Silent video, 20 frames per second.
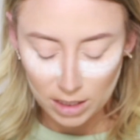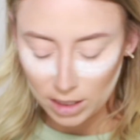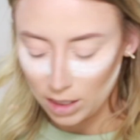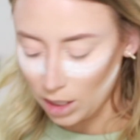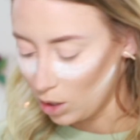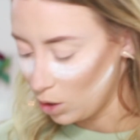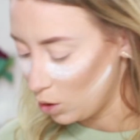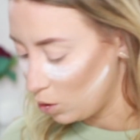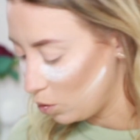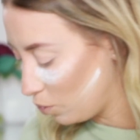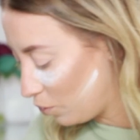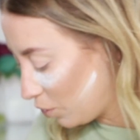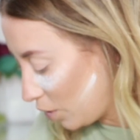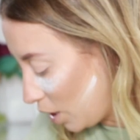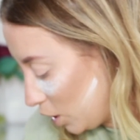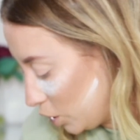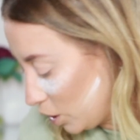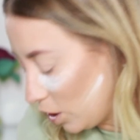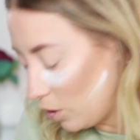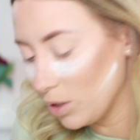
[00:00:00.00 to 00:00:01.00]
So for
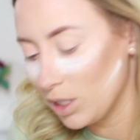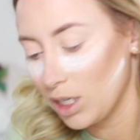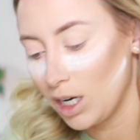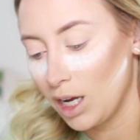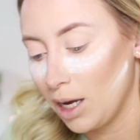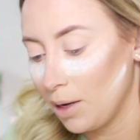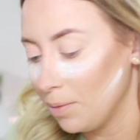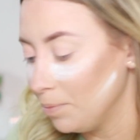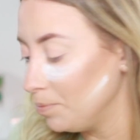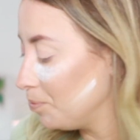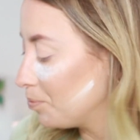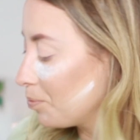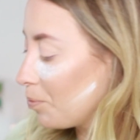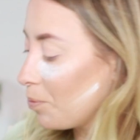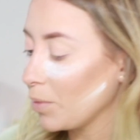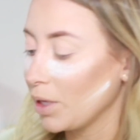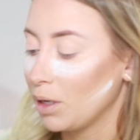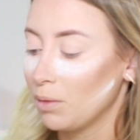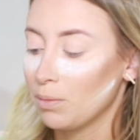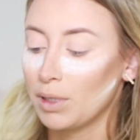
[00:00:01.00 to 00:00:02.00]
eyeshadow today,
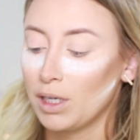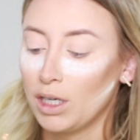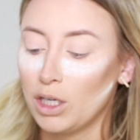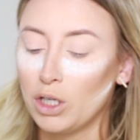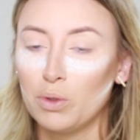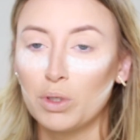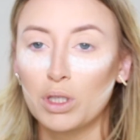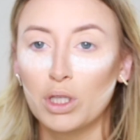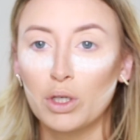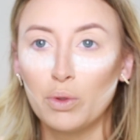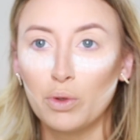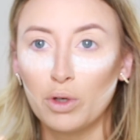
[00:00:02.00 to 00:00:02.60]
Gonna use the